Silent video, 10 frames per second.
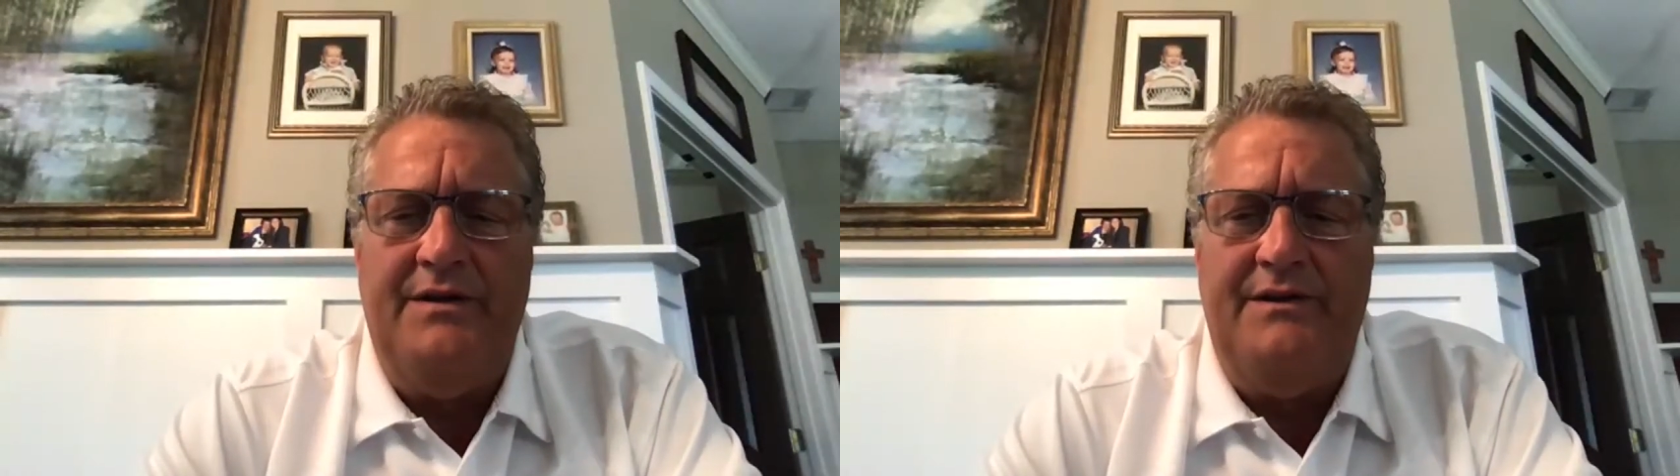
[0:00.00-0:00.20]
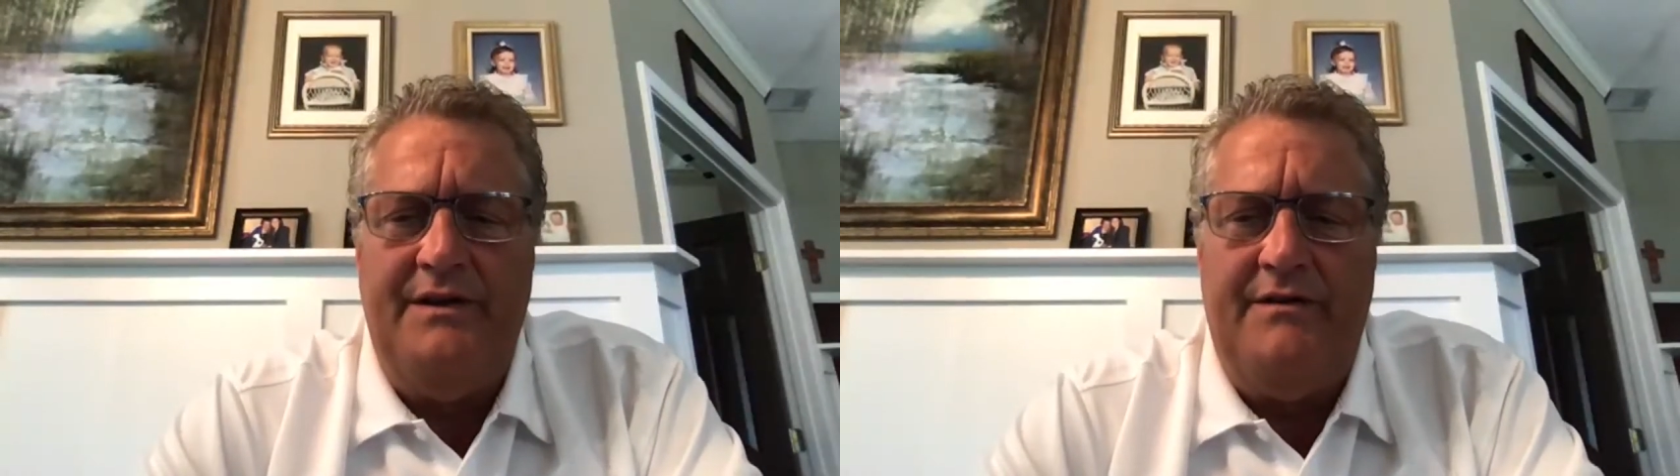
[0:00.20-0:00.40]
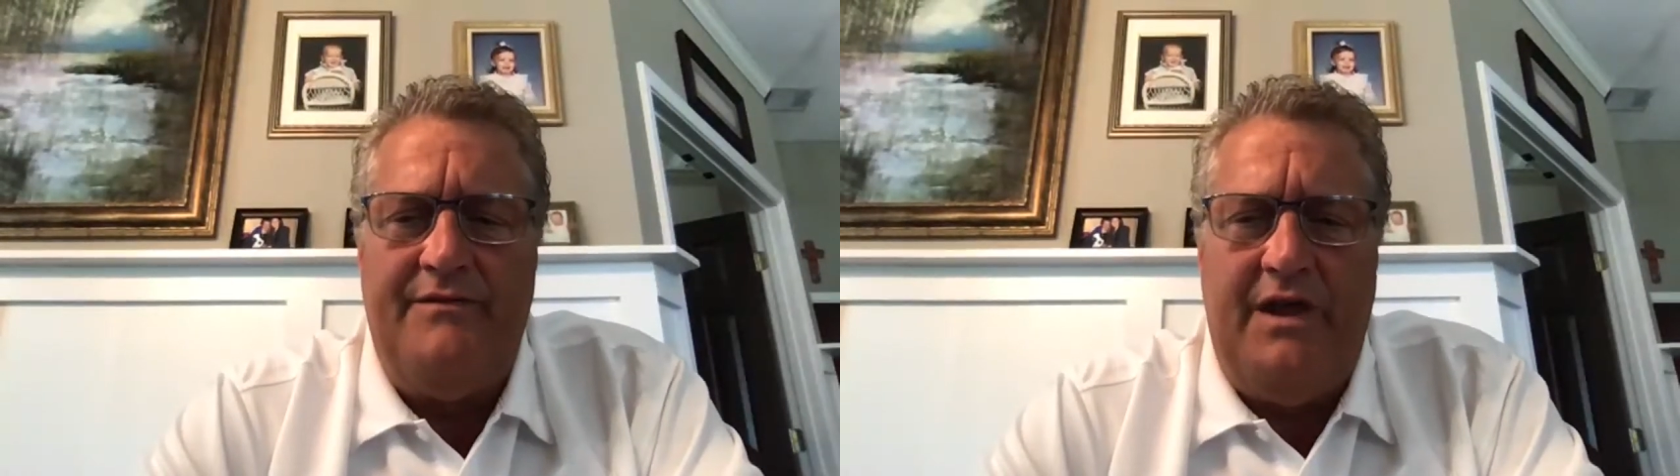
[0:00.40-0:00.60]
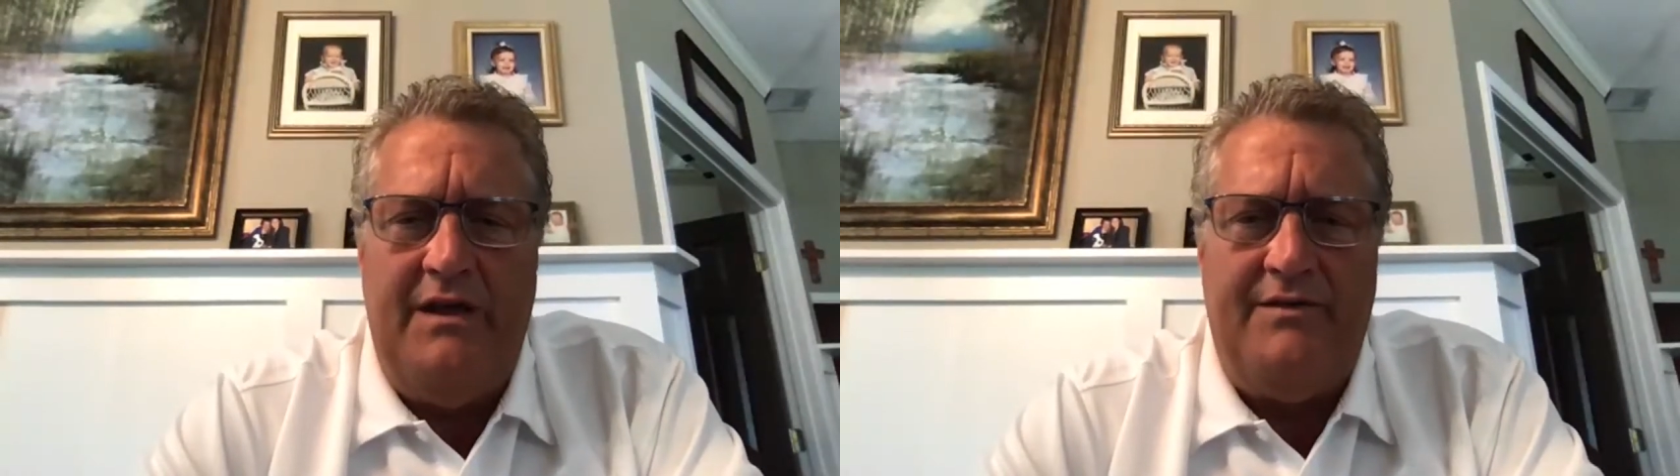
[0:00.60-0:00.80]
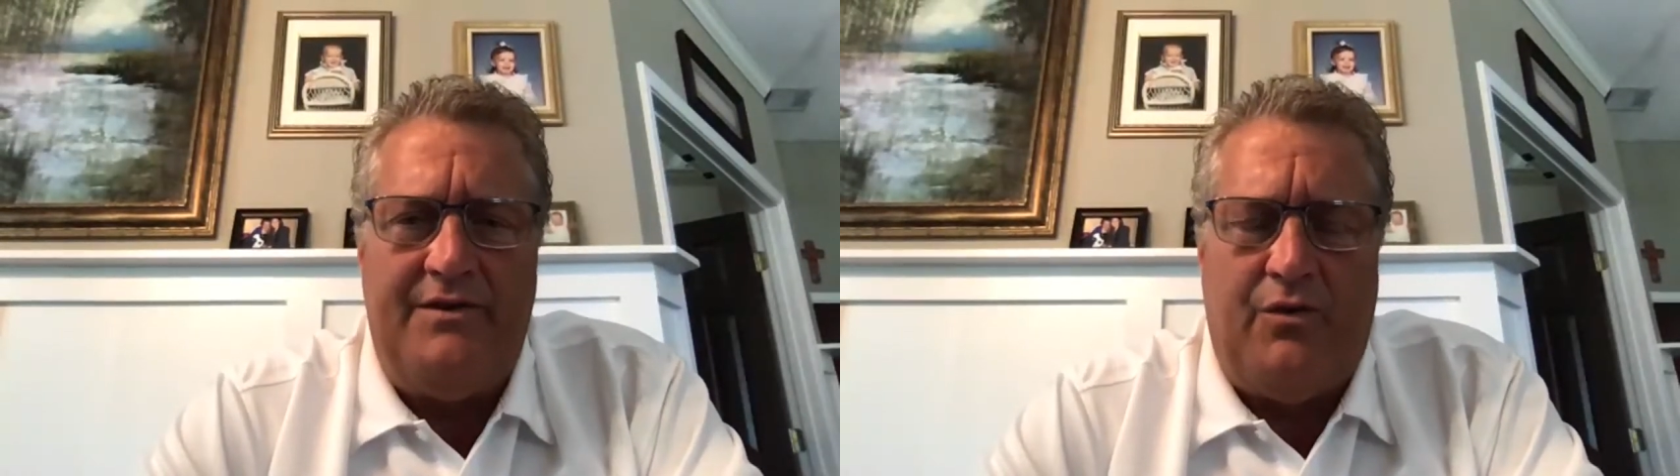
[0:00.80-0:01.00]
and did an
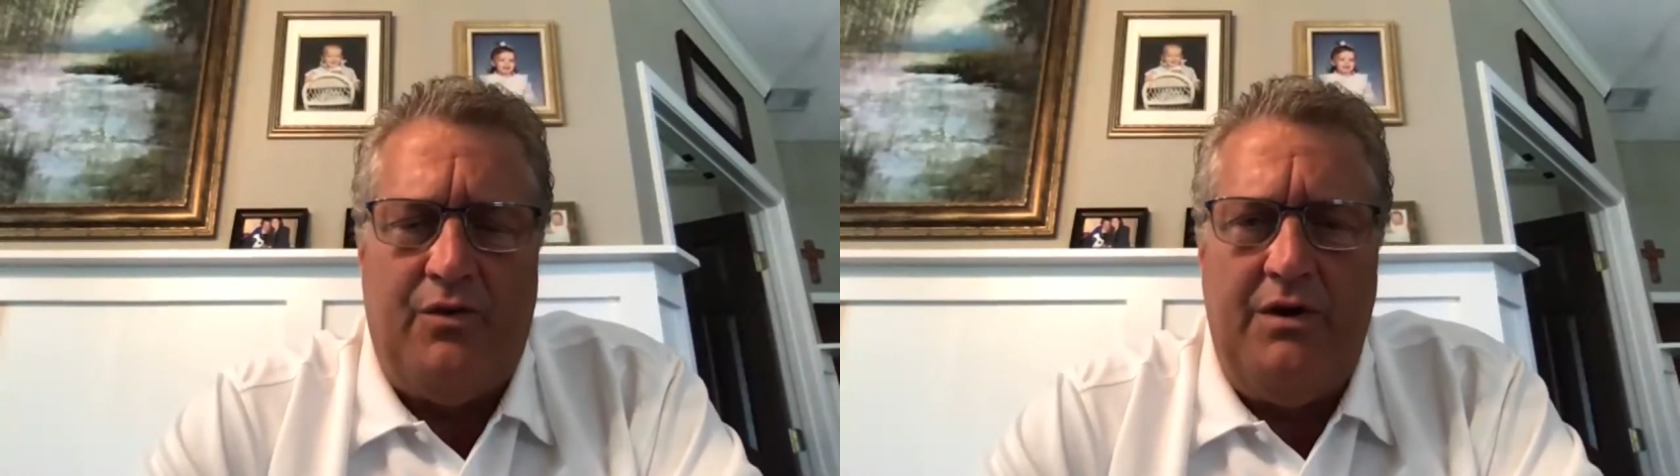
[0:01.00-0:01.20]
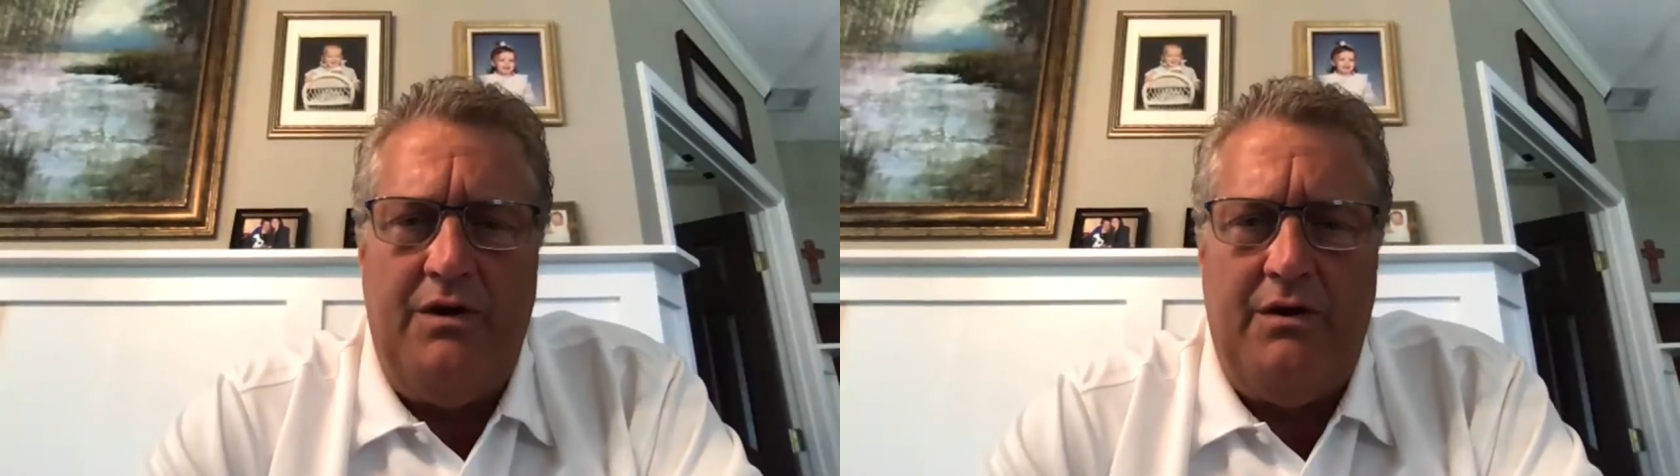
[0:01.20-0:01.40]
inventory